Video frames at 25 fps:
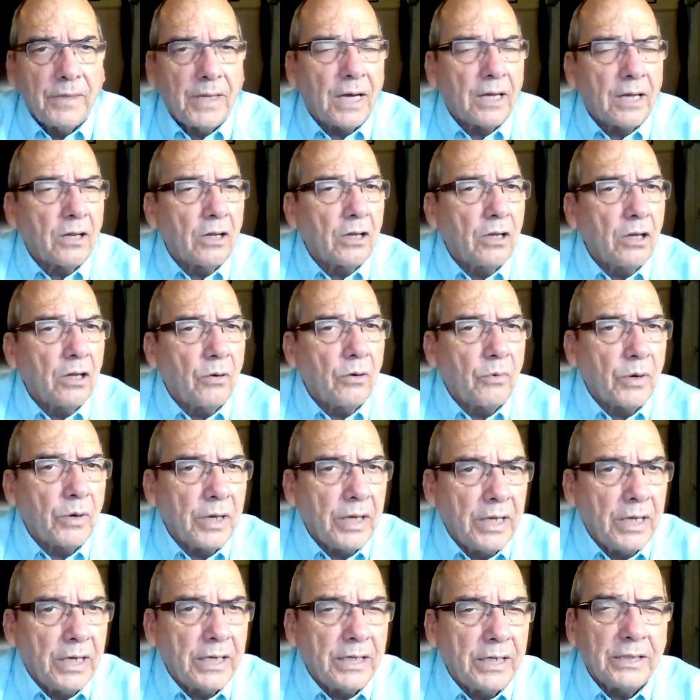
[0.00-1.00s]
not
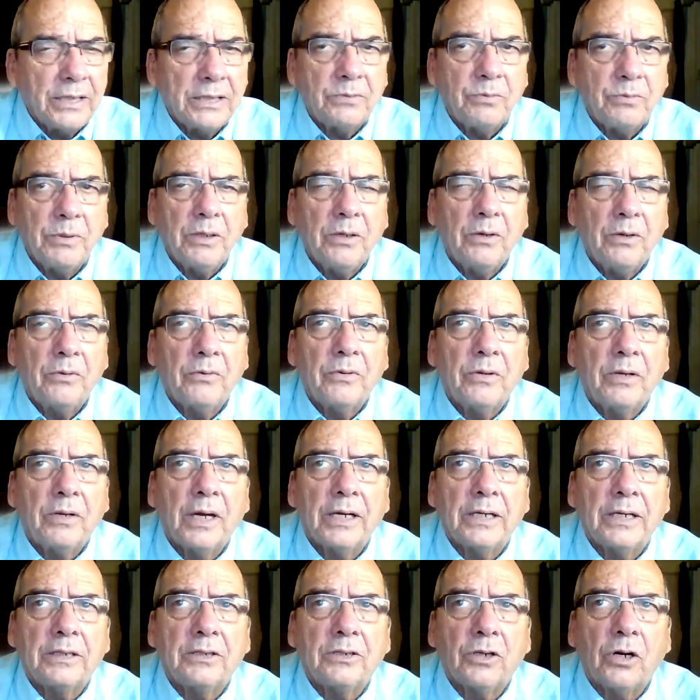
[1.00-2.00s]
lower entities, we don't
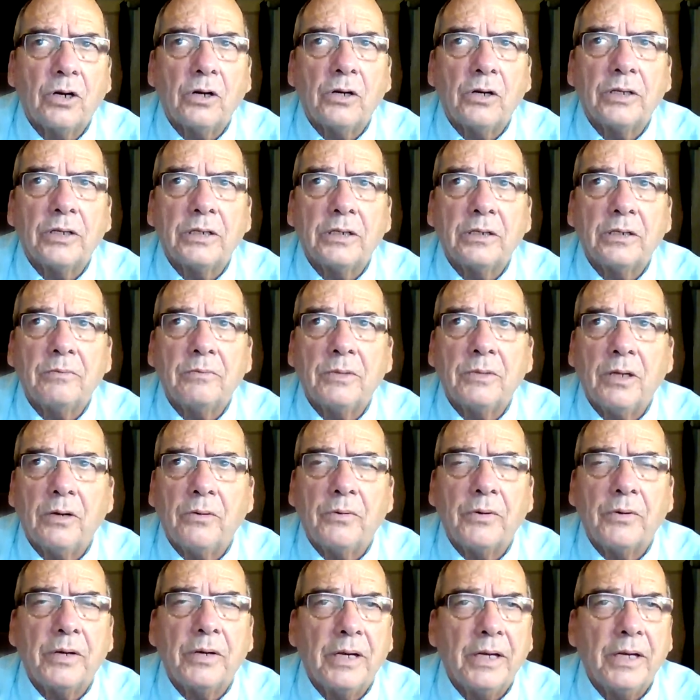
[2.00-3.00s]
like calling them
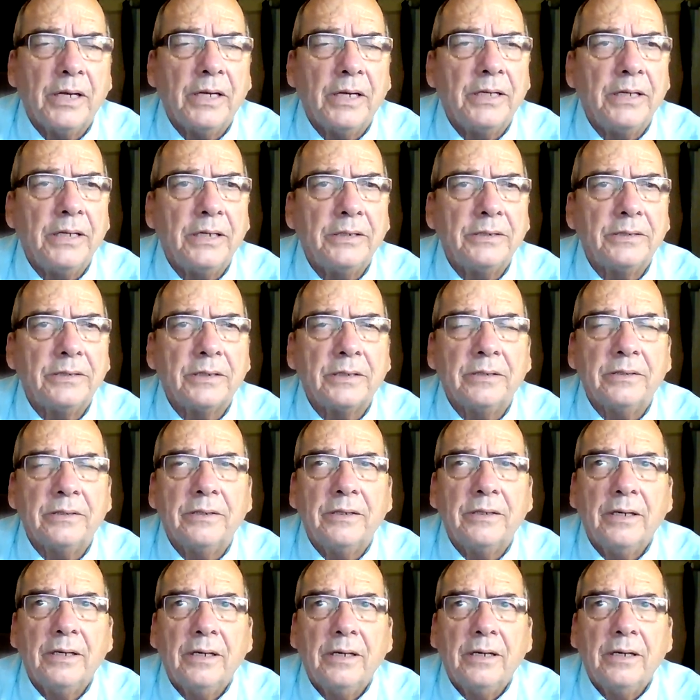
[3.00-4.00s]
lower entities
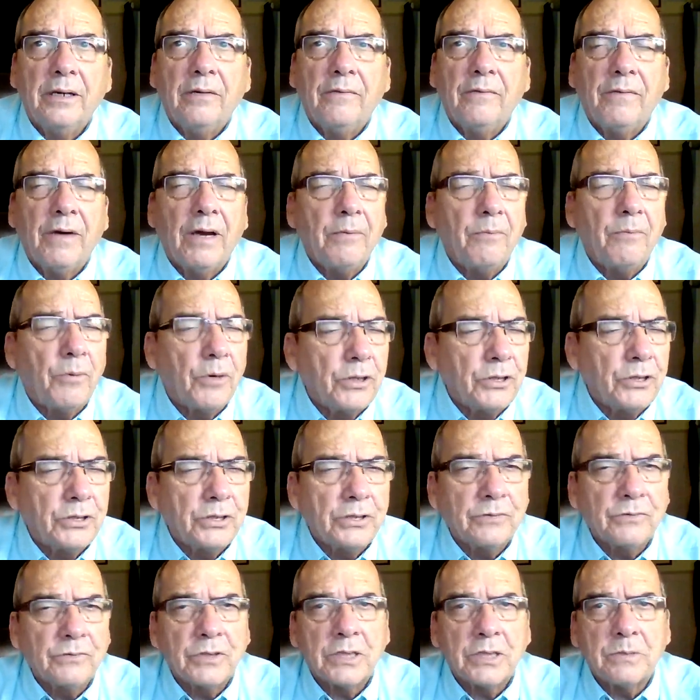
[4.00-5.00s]
and
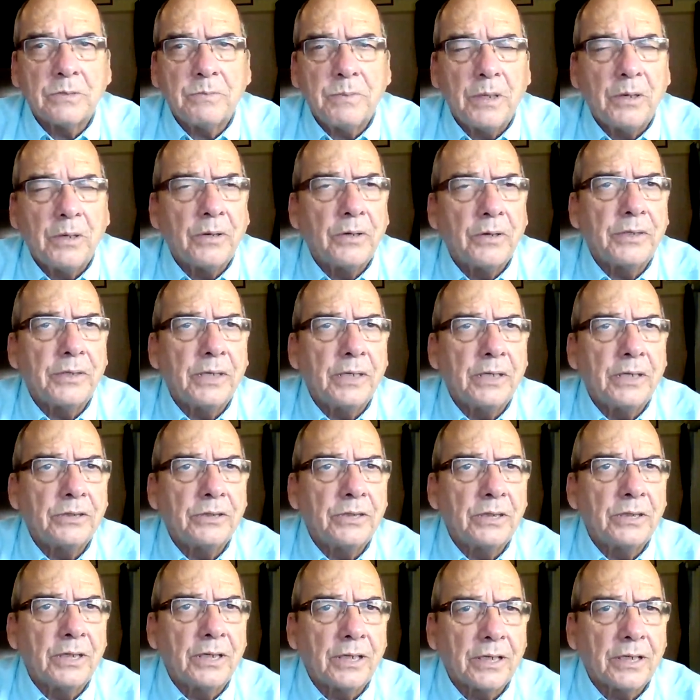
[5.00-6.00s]
vibration of spirit that
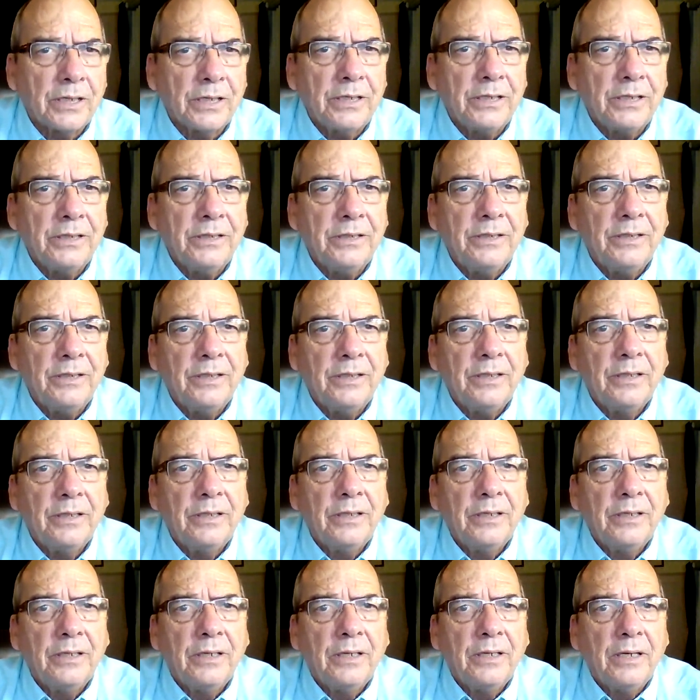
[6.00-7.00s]
isn't clean.
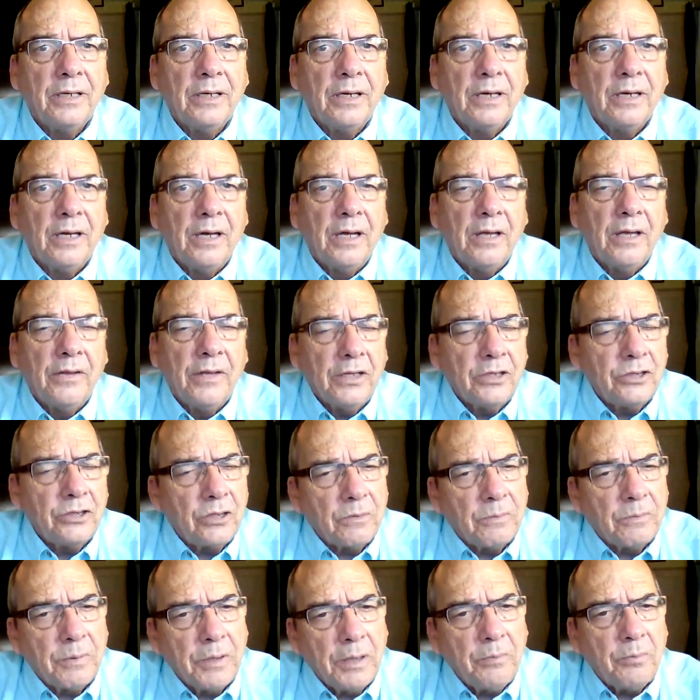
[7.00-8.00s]

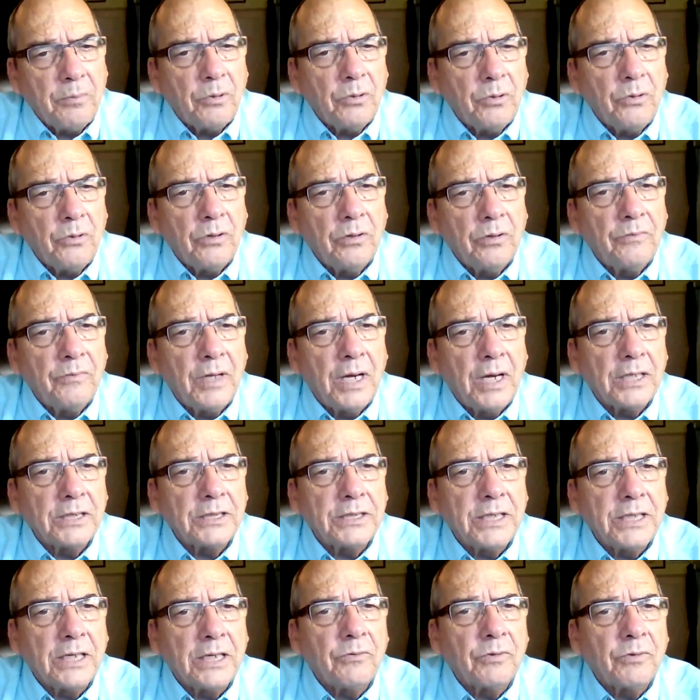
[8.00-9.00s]
These are people who have
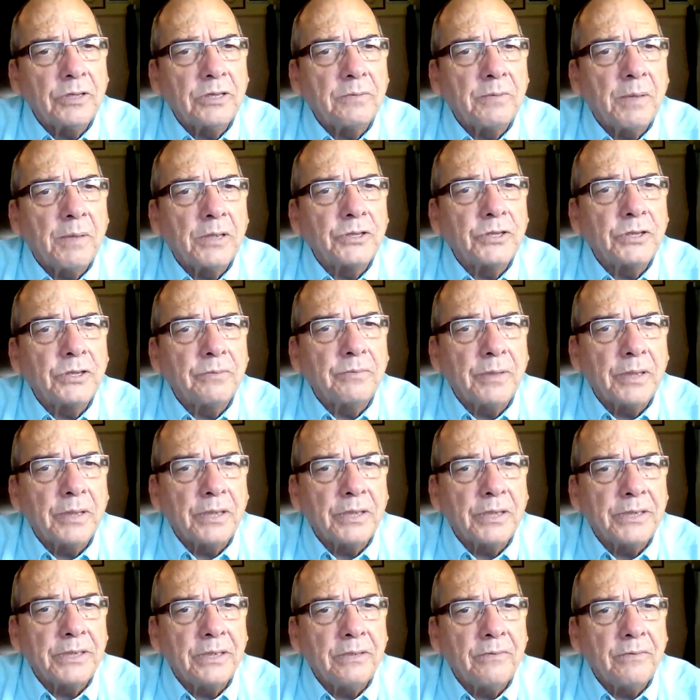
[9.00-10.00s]
not taken
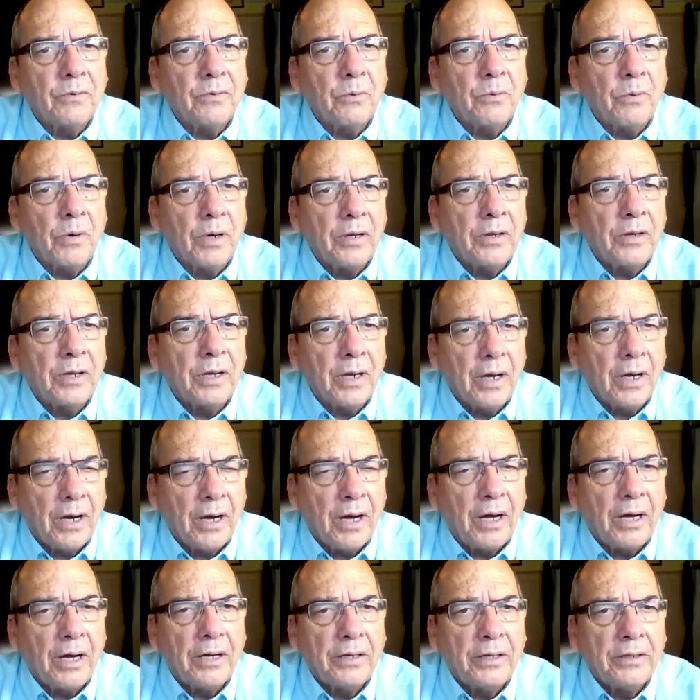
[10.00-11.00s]
responsibility for where they
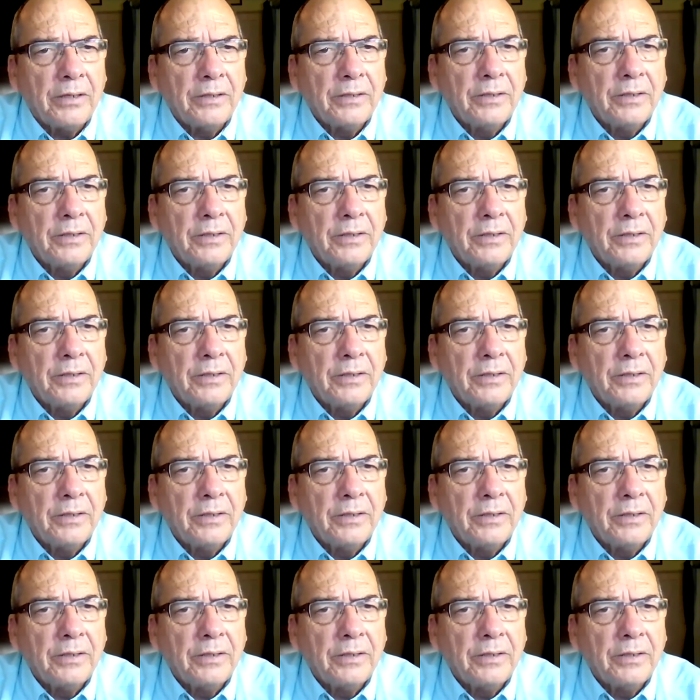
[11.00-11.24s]
are.